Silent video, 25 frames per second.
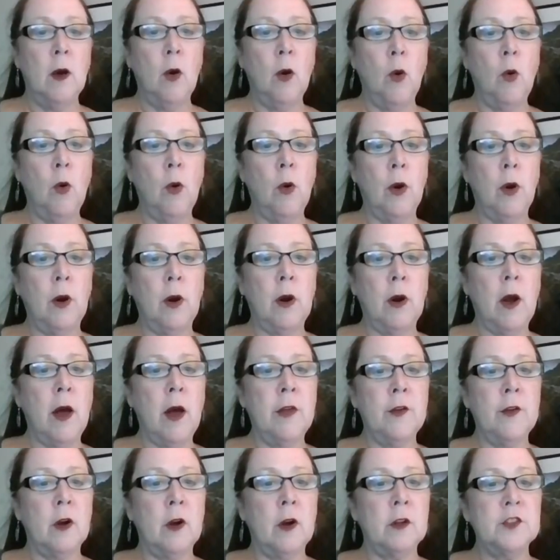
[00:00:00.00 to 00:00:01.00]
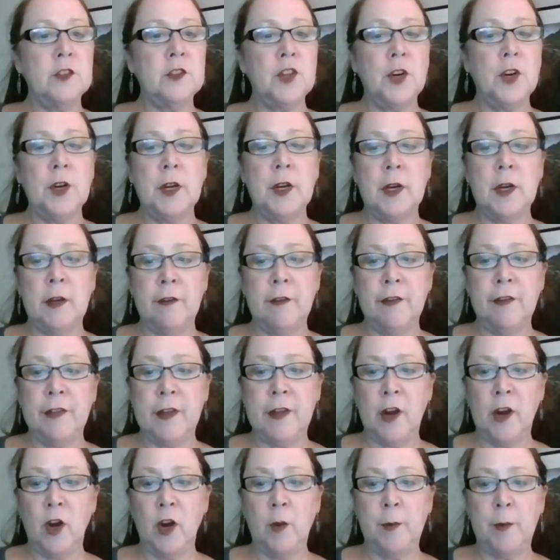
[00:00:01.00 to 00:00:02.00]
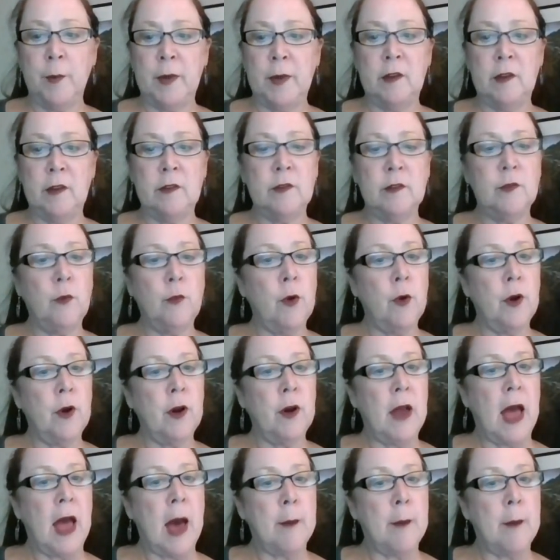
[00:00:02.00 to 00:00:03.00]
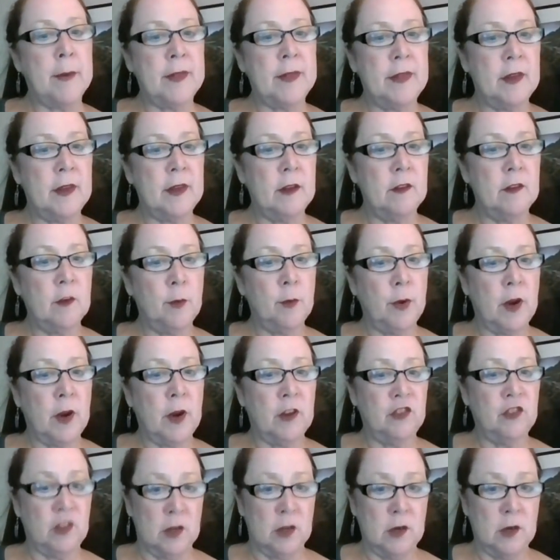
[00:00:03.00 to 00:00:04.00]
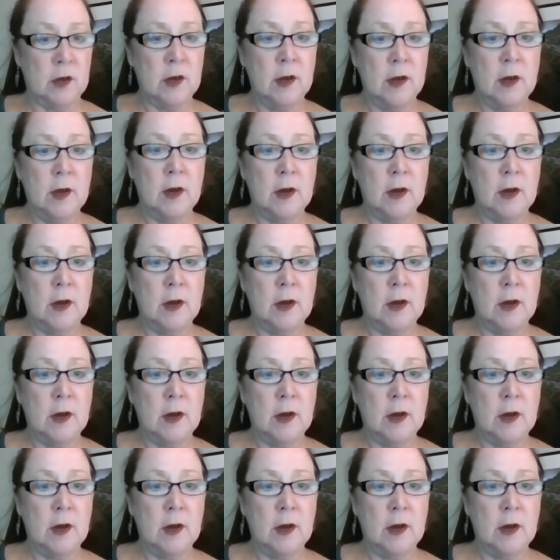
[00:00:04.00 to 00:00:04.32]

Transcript: or other alternative therapies for apathy and depression.